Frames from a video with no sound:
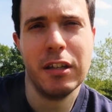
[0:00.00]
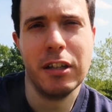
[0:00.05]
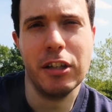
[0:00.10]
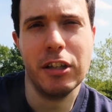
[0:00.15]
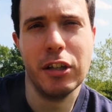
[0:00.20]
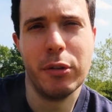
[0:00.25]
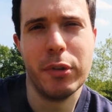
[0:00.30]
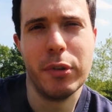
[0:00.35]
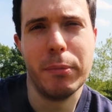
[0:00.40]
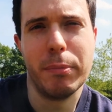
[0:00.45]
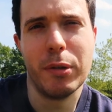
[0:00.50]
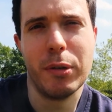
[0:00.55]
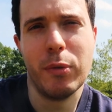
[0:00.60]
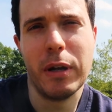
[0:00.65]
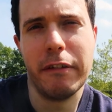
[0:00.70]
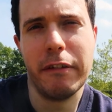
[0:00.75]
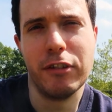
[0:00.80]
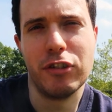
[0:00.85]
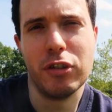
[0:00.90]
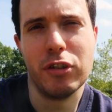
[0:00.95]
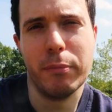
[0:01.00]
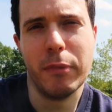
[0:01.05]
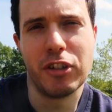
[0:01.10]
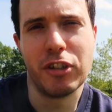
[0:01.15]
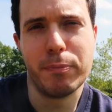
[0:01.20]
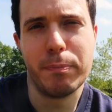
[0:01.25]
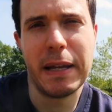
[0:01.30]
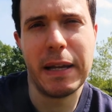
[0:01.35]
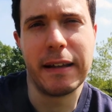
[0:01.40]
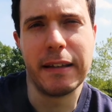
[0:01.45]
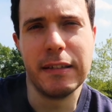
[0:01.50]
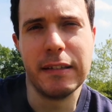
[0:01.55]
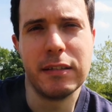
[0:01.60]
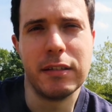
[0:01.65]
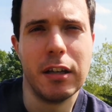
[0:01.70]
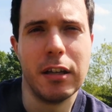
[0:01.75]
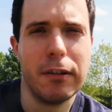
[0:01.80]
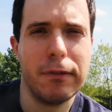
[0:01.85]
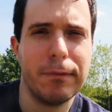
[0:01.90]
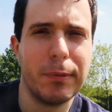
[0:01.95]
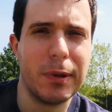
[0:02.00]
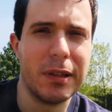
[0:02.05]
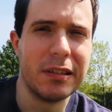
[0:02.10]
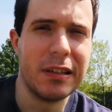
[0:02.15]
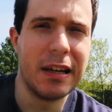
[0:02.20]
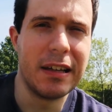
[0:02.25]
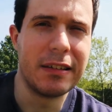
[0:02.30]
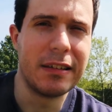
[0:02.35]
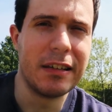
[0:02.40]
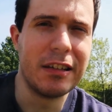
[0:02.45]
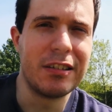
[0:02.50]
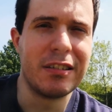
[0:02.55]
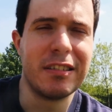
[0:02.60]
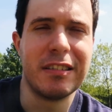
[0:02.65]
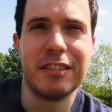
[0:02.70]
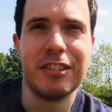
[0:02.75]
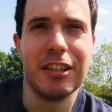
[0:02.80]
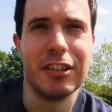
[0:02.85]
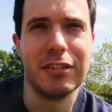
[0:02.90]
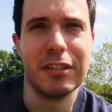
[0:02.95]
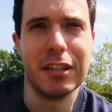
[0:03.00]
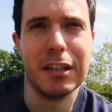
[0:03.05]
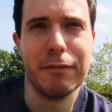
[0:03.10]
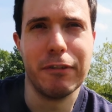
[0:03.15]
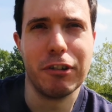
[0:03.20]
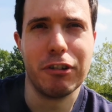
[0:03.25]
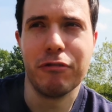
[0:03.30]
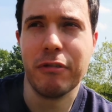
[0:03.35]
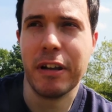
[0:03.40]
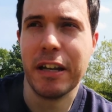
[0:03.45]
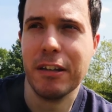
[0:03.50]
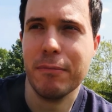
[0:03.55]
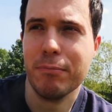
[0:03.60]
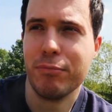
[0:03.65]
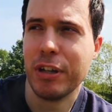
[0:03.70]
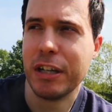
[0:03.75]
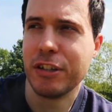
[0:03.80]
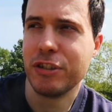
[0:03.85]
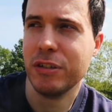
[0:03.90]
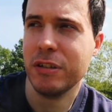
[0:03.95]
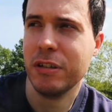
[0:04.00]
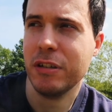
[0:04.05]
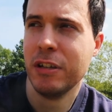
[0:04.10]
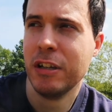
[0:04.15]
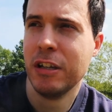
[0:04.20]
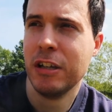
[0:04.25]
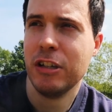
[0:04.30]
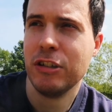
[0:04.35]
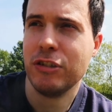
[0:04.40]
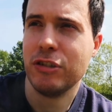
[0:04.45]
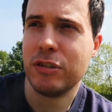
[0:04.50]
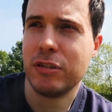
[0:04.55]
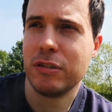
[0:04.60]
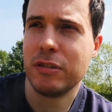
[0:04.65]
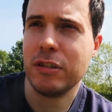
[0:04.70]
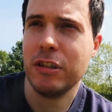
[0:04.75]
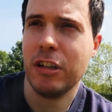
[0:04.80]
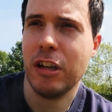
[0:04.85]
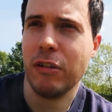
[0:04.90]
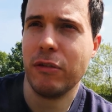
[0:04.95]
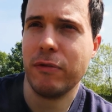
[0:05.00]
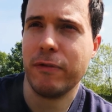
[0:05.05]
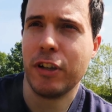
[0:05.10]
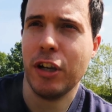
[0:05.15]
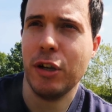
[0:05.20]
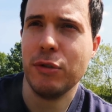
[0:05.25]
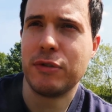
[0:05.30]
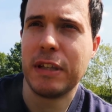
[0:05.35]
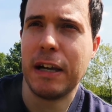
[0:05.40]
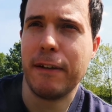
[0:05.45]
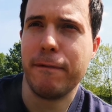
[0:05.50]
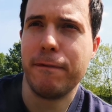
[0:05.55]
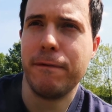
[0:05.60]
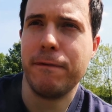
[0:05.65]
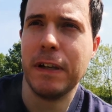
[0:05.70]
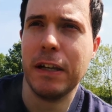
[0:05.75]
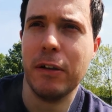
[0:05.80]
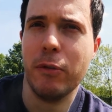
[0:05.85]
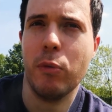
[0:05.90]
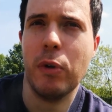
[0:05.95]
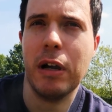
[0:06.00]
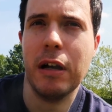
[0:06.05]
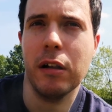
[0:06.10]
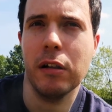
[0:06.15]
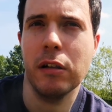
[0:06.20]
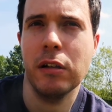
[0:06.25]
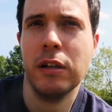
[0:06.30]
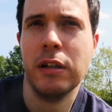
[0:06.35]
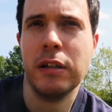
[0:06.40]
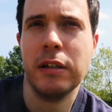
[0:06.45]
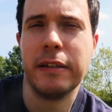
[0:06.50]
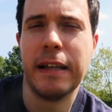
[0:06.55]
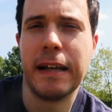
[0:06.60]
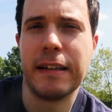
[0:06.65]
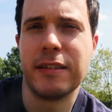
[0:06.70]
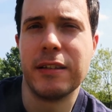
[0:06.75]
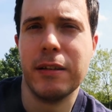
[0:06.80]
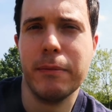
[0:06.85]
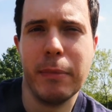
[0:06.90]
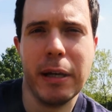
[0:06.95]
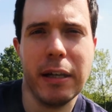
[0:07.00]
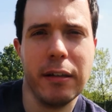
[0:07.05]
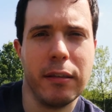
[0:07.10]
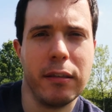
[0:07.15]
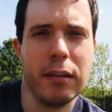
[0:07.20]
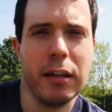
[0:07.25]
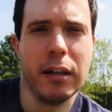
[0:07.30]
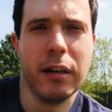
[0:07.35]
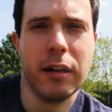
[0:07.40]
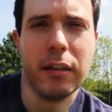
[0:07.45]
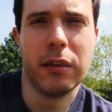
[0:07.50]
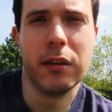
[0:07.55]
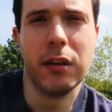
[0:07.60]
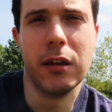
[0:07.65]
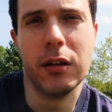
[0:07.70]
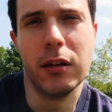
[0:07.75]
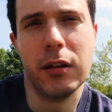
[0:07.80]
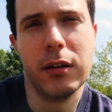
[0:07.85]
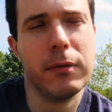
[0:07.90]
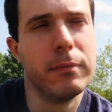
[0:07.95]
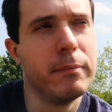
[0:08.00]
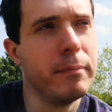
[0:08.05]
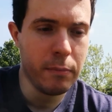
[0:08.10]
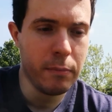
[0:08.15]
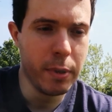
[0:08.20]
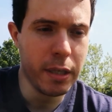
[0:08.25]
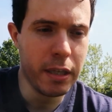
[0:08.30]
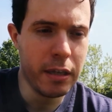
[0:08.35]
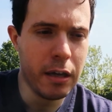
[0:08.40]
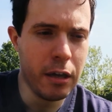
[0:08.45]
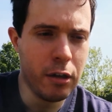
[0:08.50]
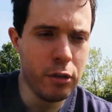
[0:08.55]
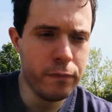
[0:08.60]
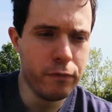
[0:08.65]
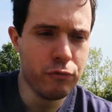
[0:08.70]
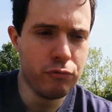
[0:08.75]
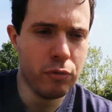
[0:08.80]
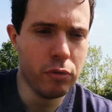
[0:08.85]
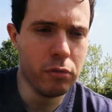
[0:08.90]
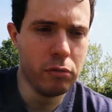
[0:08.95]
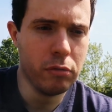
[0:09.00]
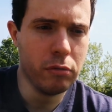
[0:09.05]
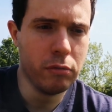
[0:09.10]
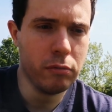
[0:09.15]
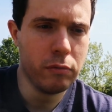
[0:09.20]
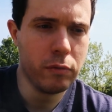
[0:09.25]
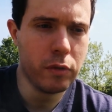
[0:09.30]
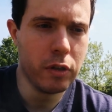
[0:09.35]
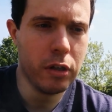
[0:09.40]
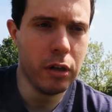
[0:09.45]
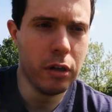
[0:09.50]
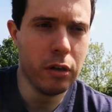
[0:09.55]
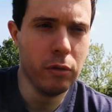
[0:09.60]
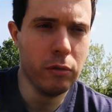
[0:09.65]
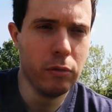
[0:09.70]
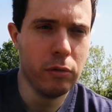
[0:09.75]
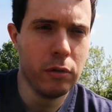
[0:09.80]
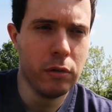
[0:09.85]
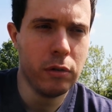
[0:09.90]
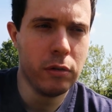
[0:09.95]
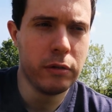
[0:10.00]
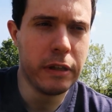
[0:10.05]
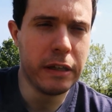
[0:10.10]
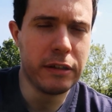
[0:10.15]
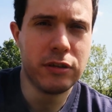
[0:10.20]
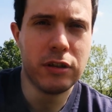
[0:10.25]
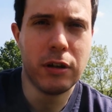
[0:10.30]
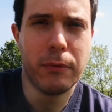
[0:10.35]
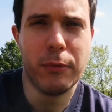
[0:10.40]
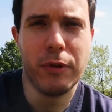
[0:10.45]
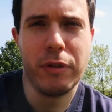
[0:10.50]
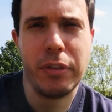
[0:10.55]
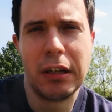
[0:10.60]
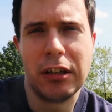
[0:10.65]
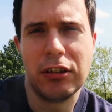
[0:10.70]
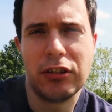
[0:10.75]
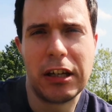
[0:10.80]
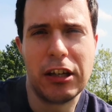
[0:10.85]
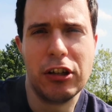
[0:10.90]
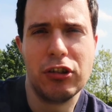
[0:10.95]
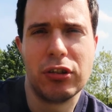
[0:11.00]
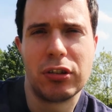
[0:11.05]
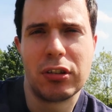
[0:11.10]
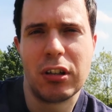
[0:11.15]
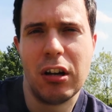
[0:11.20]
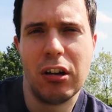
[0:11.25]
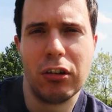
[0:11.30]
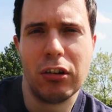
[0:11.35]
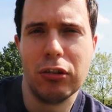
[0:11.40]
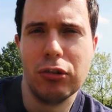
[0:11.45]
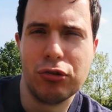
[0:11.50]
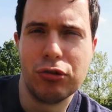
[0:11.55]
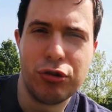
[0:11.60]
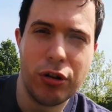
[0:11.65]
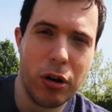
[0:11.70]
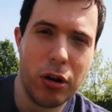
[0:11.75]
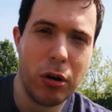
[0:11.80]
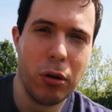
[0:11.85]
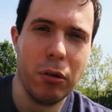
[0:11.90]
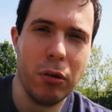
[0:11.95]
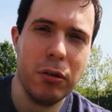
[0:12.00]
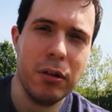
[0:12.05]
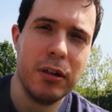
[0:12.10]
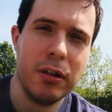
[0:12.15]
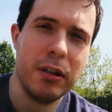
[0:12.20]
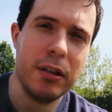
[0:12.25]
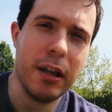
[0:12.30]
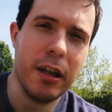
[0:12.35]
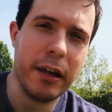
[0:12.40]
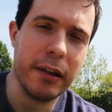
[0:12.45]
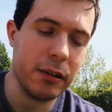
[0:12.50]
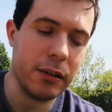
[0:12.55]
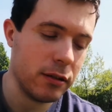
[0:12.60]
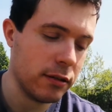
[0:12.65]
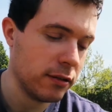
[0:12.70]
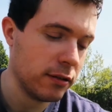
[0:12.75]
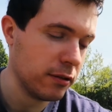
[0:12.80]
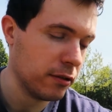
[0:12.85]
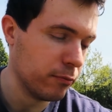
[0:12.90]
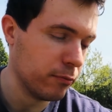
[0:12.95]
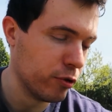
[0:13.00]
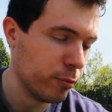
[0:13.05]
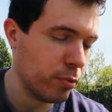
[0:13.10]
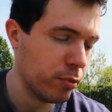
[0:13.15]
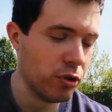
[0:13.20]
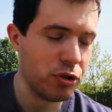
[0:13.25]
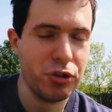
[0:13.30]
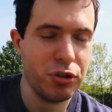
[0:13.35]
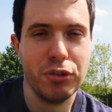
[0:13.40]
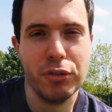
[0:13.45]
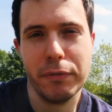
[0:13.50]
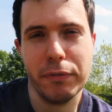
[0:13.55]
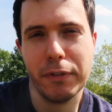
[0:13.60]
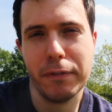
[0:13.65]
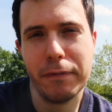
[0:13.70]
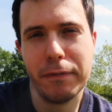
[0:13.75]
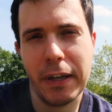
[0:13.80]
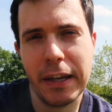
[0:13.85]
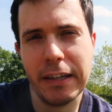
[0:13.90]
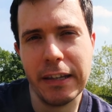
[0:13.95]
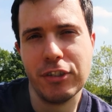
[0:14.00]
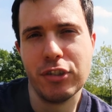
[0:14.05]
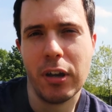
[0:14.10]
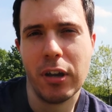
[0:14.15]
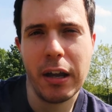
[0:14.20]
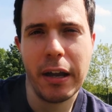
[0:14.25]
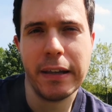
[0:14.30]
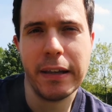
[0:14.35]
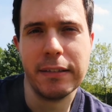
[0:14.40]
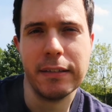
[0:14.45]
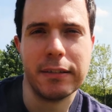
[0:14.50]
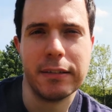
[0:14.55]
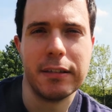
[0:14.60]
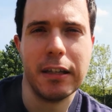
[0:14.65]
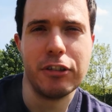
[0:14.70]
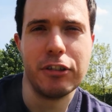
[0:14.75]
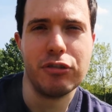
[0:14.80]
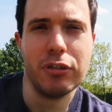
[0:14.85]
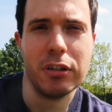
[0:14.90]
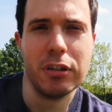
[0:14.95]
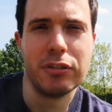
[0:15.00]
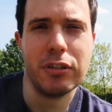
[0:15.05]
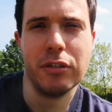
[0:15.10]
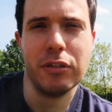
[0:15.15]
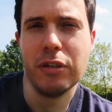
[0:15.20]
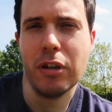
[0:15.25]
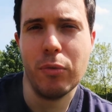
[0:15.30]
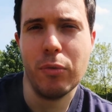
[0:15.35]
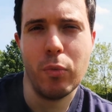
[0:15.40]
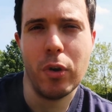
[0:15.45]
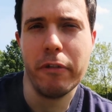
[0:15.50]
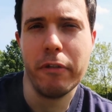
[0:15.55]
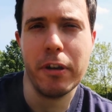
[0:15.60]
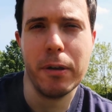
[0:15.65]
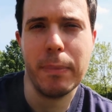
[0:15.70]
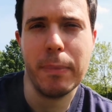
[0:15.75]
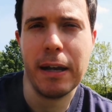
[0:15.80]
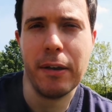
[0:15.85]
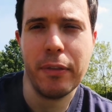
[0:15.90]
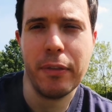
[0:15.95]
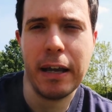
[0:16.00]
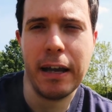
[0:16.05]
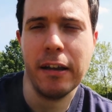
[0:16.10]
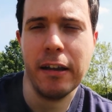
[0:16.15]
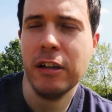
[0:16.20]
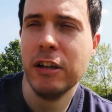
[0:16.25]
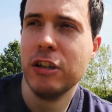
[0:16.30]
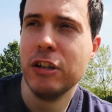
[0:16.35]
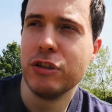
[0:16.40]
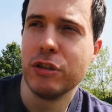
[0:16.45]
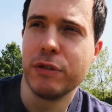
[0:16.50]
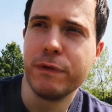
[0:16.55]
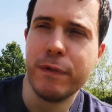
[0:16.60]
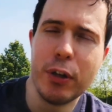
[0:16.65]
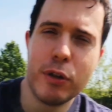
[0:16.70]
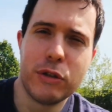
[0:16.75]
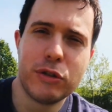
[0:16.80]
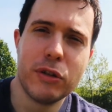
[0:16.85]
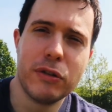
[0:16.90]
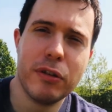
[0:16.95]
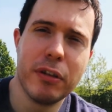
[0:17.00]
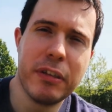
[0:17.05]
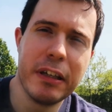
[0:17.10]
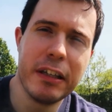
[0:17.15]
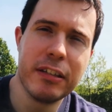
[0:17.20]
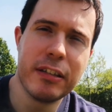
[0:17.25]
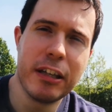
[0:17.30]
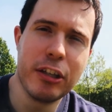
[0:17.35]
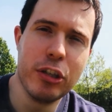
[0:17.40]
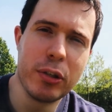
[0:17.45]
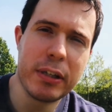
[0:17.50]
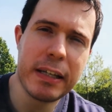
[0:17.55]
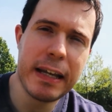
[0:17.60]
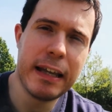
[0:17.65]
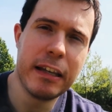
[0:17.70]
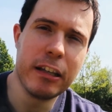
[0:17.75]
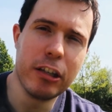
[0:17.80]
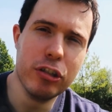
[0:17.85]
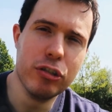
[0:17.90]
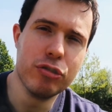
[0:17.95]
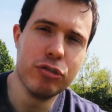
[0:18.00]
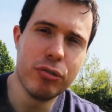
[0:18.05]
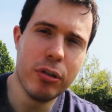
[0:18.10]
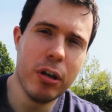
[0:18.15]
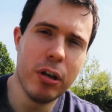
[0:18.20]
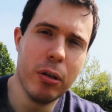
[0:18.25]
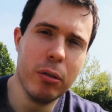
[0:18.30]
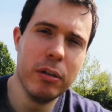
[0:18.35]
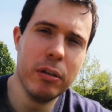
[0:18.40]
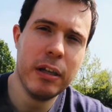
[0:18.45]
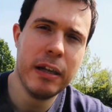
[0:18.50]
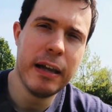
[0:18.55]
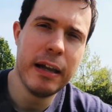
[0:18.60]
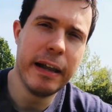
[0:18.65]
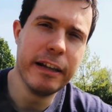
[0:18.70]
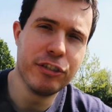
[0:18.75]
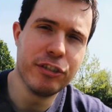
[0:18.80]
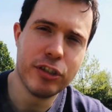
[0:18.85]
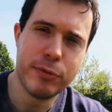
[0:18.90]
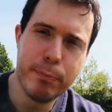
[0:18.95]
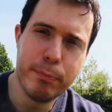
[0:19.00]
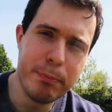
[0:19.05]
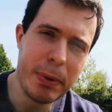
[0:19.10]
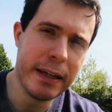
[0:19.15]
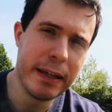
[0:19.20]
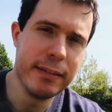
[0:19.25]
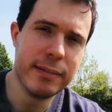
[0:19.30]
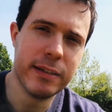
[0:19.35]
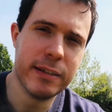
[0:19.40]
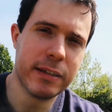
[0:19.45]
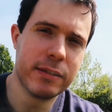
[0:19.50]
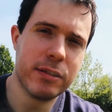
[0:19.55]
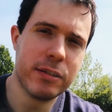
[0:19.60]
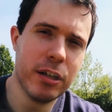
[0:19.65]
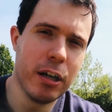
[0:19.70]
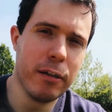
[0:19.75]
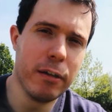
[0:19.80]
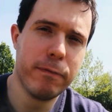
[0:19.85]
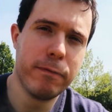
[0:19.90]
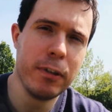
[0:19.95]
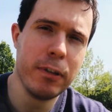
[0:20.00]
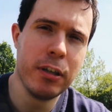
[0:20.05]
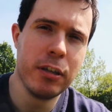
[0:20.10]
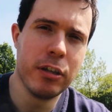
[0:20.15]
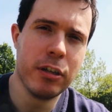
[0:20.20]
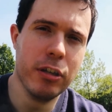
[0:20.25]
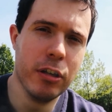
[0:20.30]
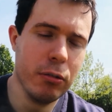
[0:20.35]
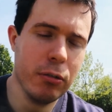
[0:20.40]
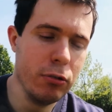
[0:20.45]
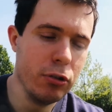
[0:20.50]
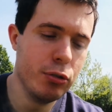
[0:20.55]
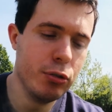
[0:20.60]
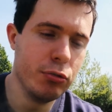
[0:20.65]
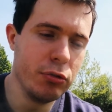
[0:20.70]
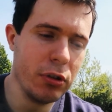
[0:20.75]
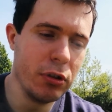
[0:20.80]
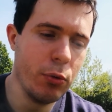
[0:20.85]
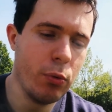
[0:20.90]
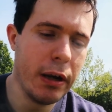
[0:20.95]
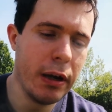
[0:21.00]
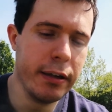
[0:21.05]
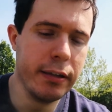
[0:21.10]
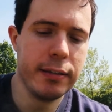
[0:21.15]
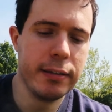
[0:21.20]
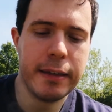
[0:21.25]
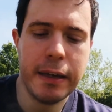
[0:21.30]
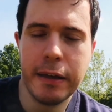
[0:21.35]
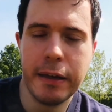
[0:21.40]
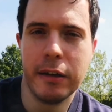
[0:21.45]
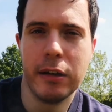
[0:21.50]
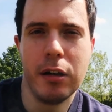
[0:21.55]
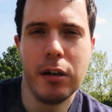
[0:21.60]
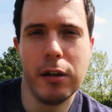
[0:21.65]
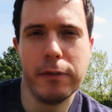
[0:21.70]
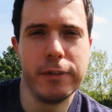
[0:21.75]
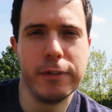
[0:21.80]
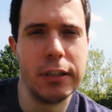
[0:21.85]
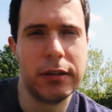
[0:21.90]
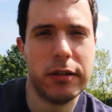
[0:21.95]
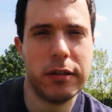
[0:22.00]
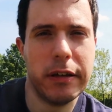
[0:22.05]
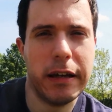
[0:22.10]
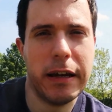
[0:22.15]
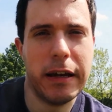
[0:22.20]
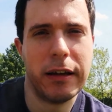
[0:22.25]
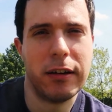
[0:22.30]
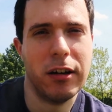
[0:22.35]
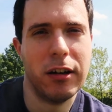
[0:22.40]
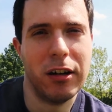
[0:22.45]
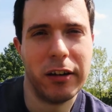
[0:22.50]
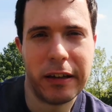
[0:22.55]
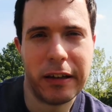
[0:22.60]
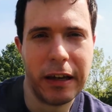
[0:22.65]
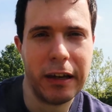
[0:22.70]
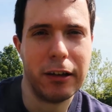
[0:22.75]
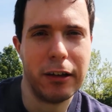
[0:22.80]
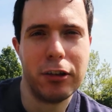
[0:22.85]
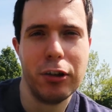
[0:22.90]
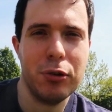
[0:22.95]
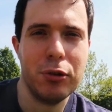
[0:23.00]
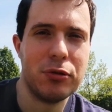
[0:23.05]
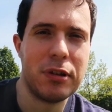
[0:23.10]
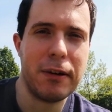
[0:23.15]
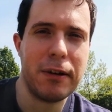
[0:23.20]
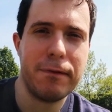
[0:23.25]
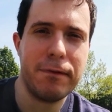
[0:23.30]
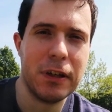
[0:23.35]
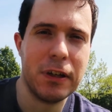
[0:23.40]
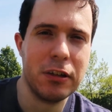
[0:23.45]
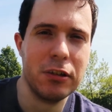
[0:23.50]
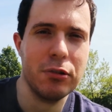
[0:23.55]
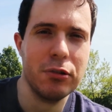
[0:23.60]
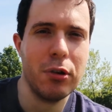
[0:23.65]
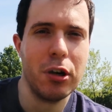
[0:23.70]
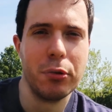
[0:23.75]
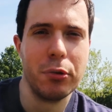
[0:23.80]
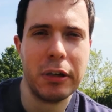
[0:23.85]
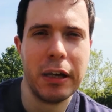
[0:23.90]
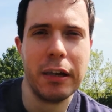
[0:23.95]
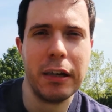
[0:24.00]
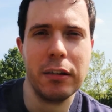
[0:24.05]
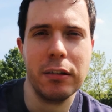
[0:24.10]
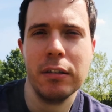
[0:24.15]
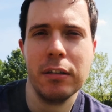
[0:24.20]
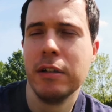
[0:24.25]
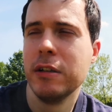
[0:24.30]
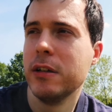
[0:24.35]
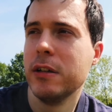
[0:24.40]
You don't want to be wearing too much baggy stuff, because that just doesn't give a great impression. Just, you know, clothes that fit well. That's the main thing, I think. But yeah, overall, you know, there's some things that you just can't control, like the proportions of your face, your height, etc. So don't worry about that. Just focus on the things that you can control. And it's just basic stuff, you know, losing weight, getting a half decent haircut, getting clothes that fit you okay.